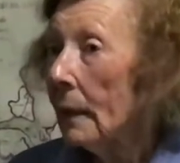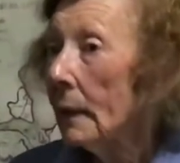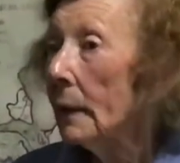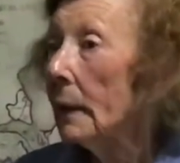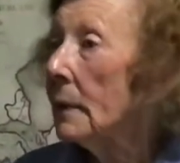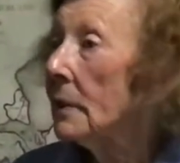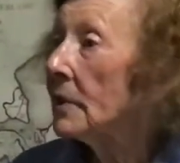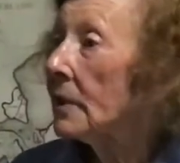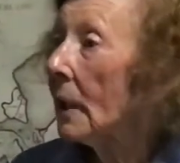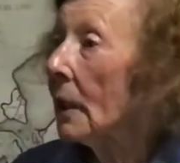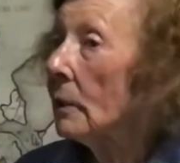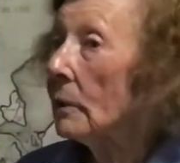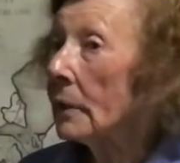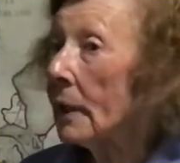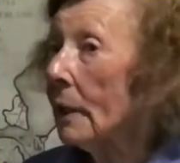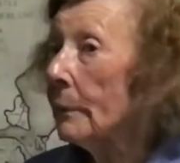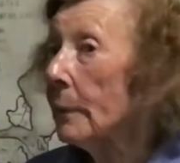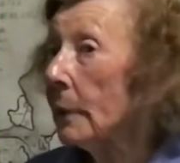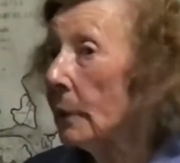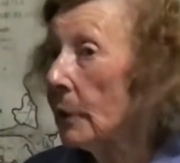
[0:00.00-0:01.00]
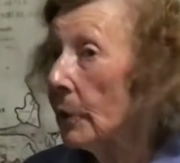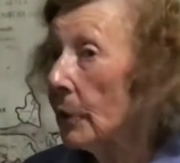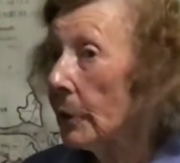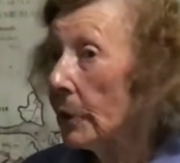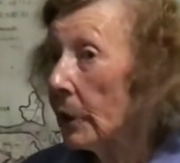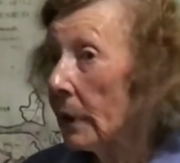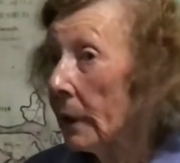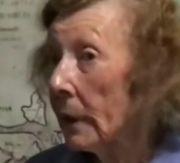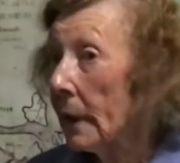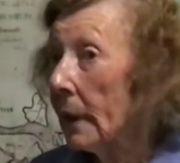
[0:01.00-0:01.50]
And he sold up in
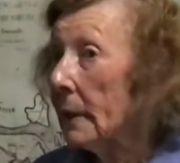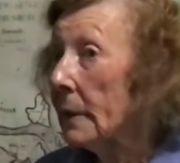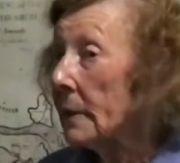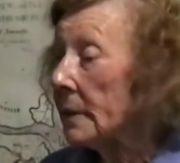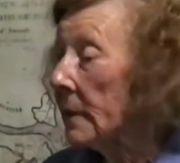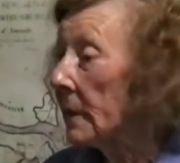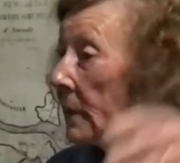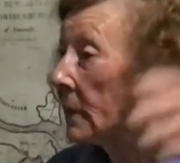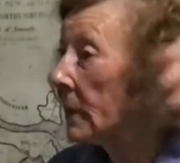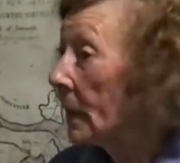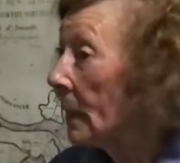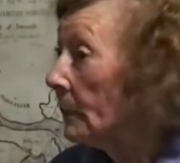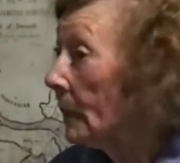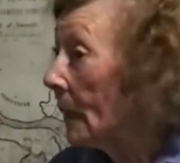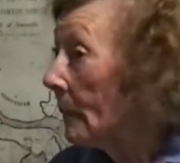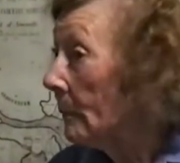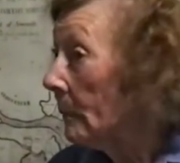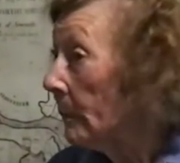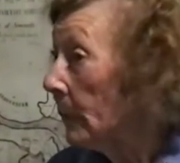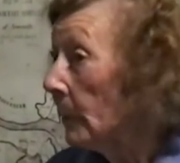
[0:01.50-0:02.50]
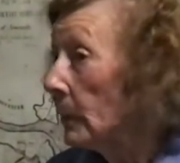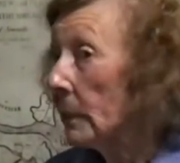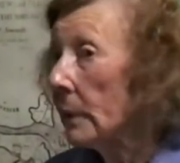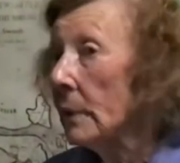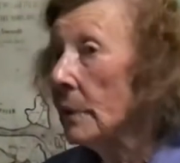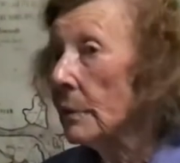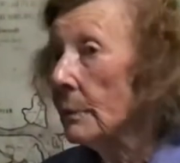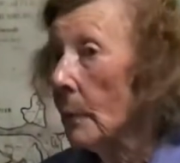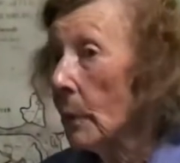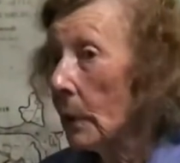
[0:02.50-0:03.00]
1986, come up and built
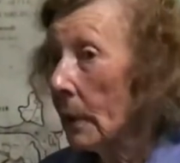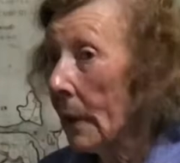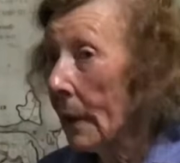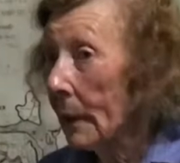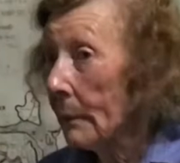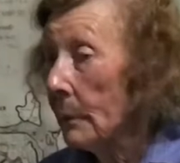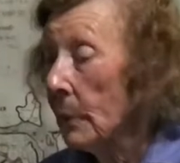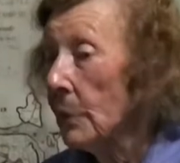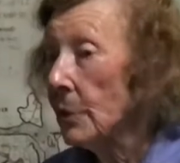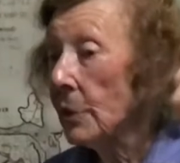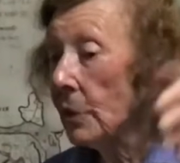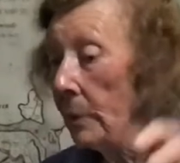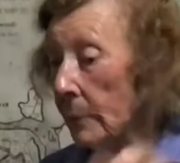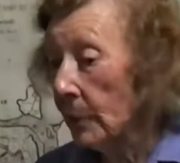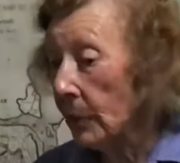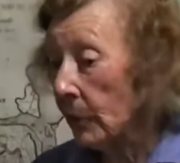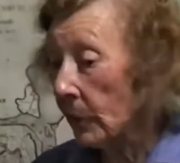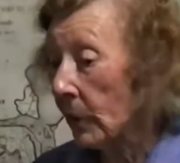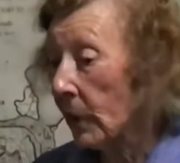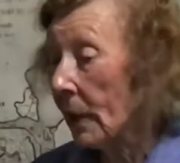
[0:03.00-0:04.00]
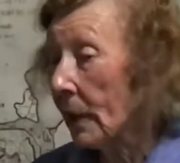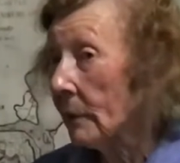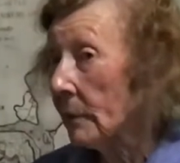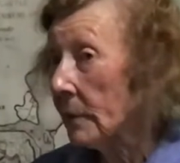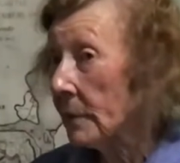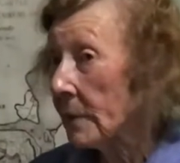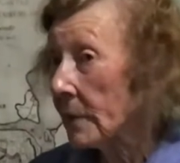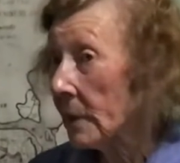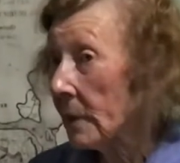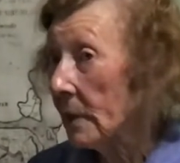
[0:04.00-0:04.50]
his Monarch Museum. You can go
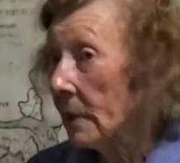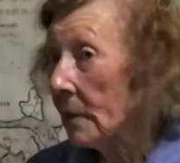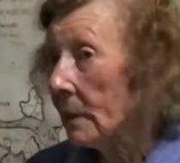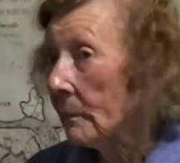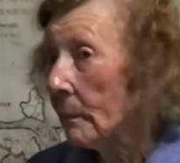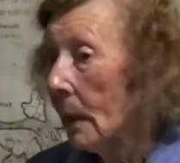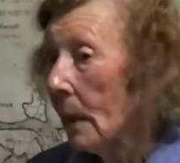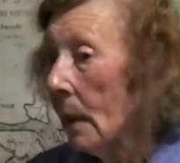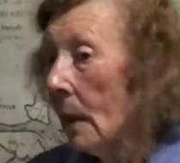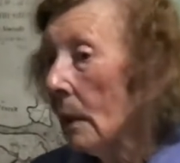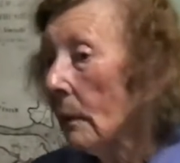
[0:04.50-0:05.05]
and see them.